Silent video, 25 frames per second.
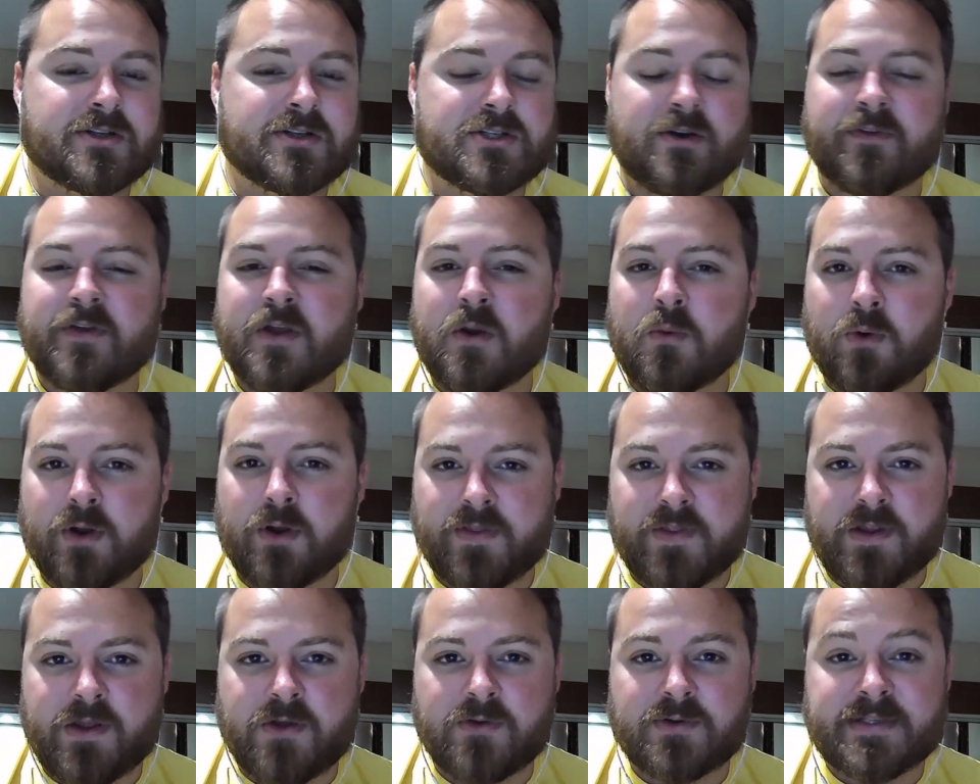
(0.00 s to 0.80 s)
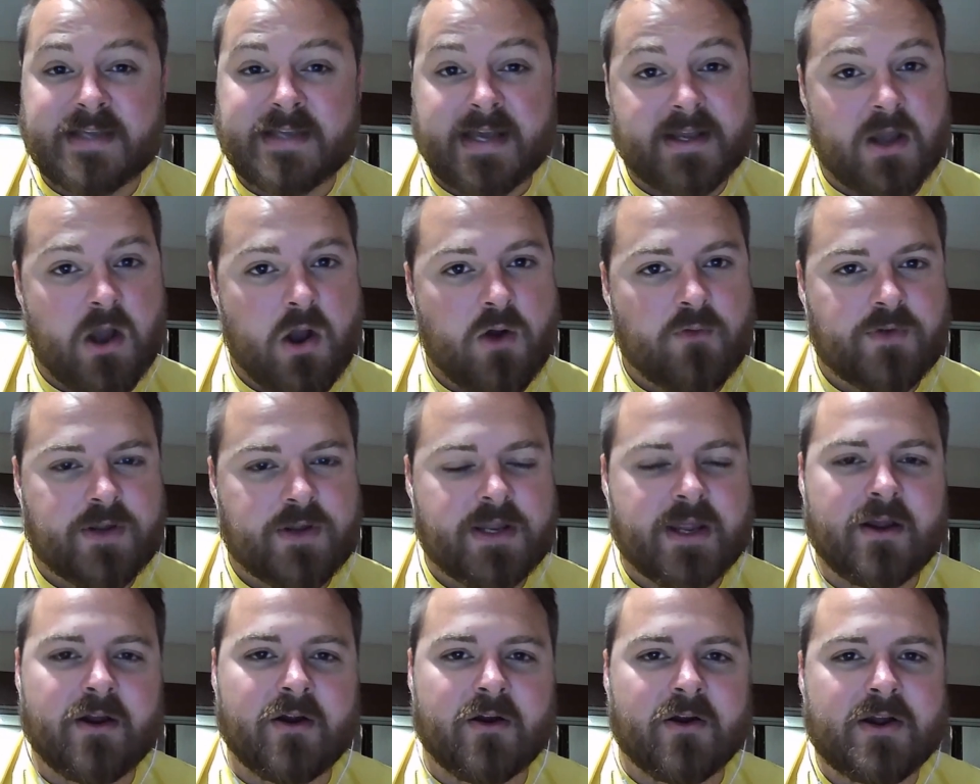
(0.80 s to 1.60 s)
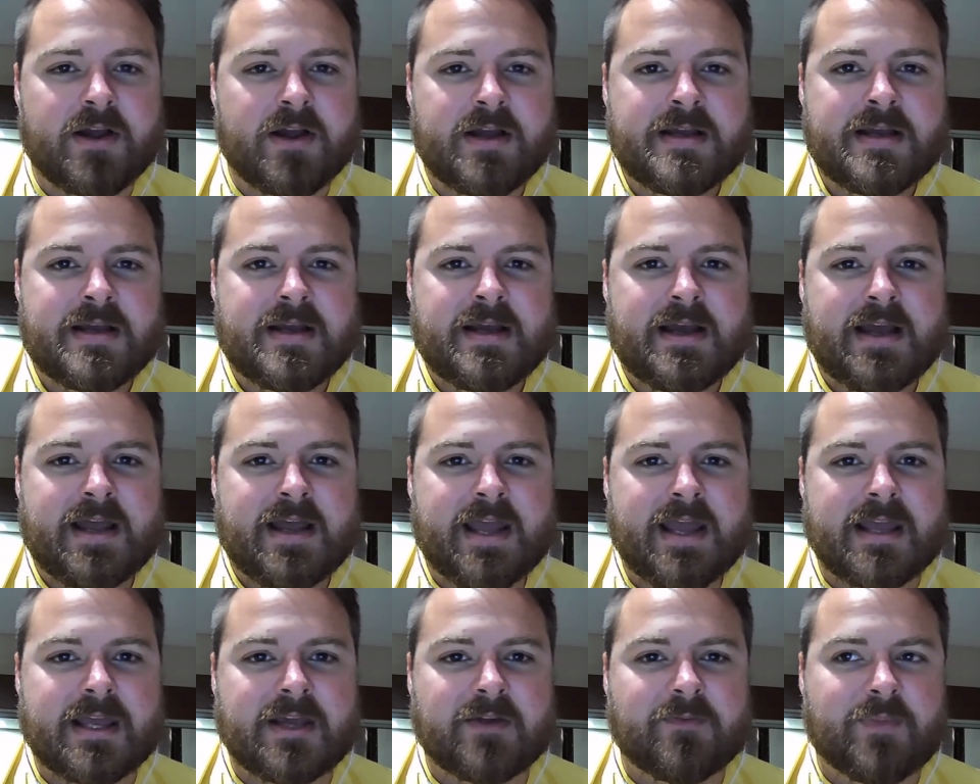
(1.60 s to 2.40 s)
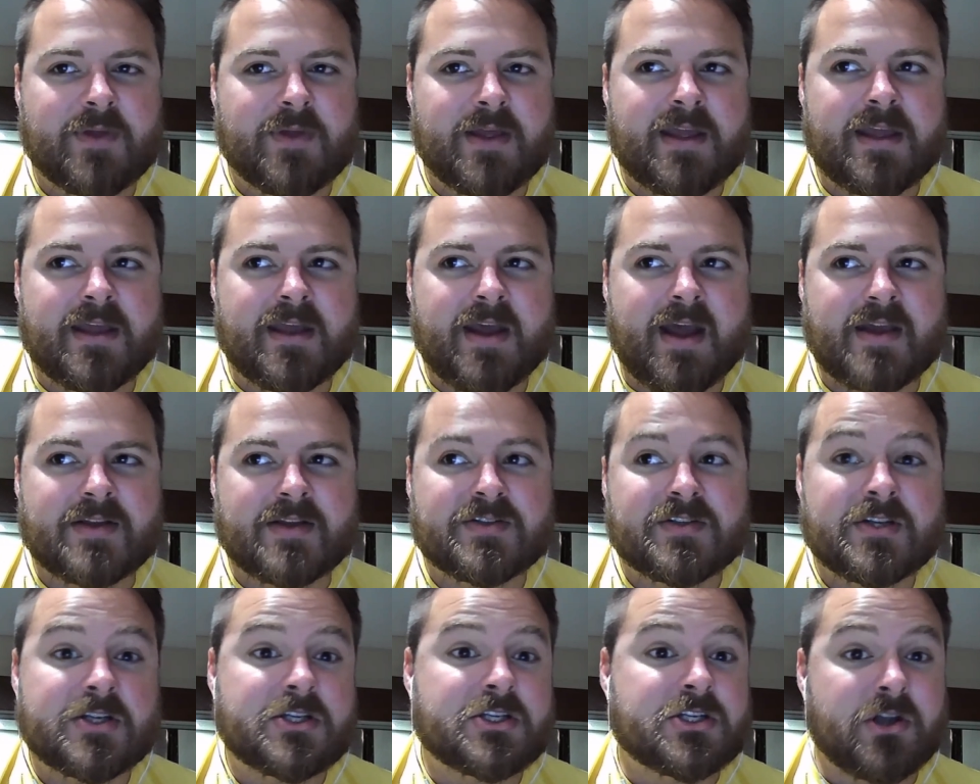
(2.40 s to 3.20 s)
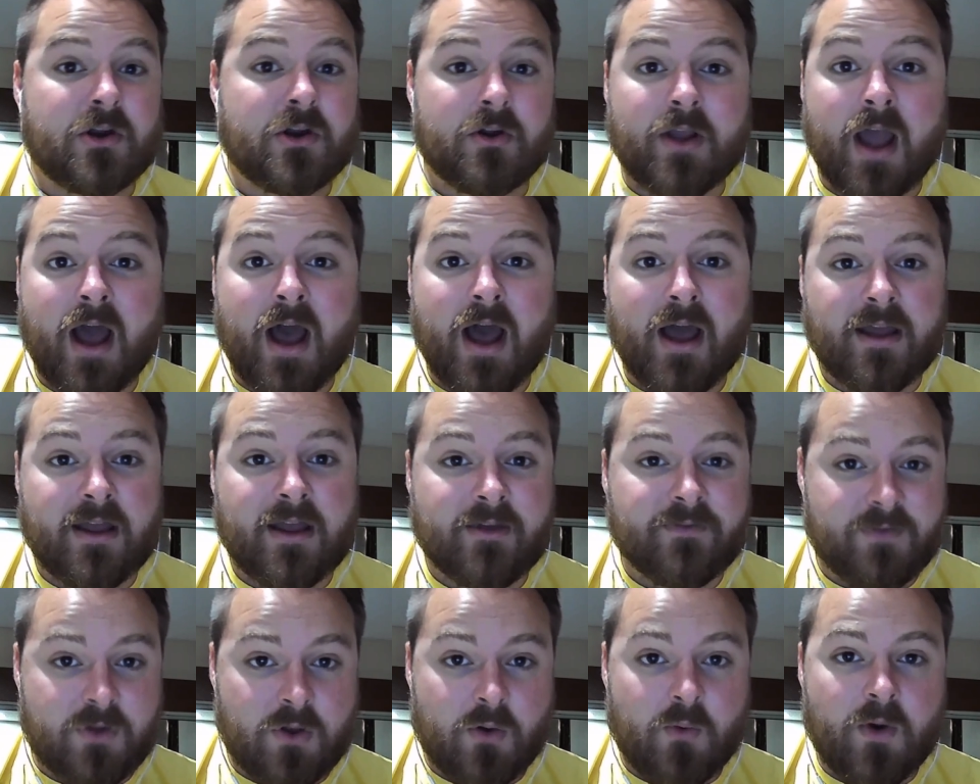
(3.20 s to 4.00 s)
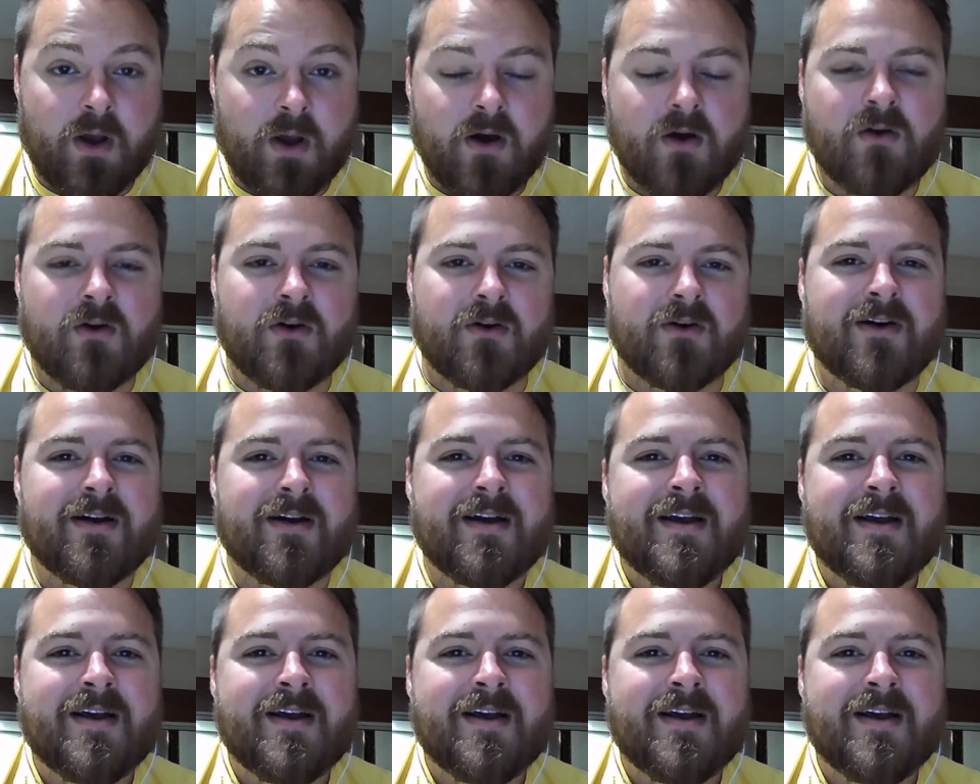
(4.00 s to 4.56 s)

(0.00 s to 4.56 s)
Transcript: So if he wanted to use that COVID year, he could be a six year guy, if you will.